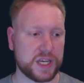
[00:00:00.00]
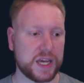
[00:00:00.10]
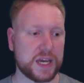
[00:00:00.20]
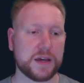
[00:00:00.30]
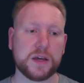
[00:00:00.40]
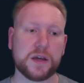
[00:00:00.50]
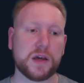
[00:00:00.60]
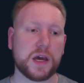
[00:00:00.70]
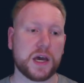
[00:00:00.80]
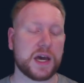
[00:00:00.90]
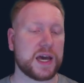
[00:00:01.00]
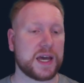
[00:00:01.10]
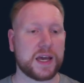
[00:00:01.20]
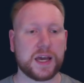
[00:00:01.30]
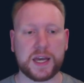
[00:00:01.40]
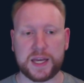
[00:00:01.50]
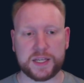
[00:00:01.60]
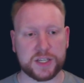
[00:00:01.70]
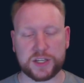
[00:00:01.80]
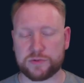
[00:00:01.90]
here,
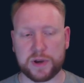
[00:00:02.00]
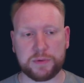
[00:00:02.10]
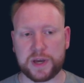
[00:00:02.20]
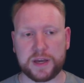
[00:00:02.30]
is a great way